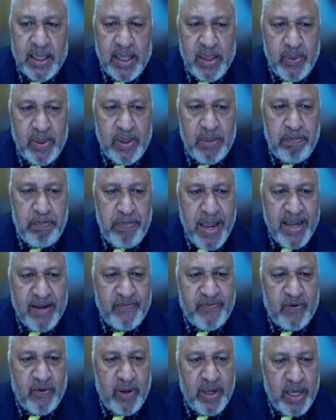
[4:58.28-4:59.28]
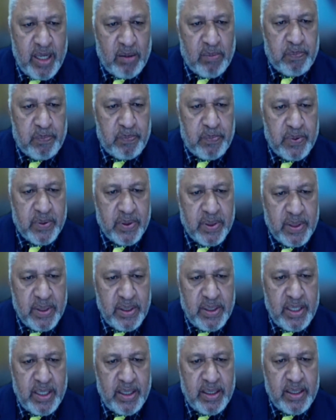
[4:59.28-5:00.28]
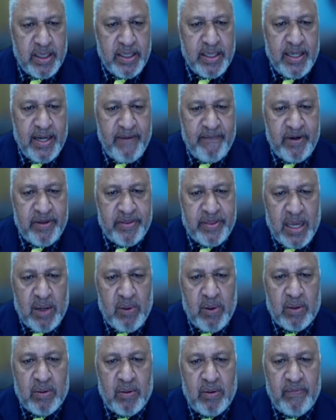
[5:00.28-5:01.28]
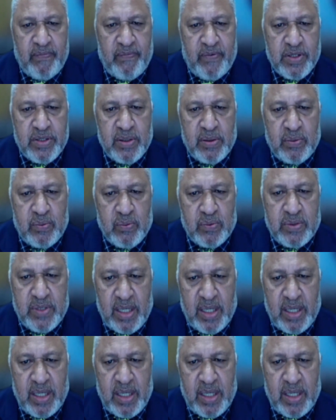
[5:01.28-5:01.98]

they will beg for help in an 11th hour conversion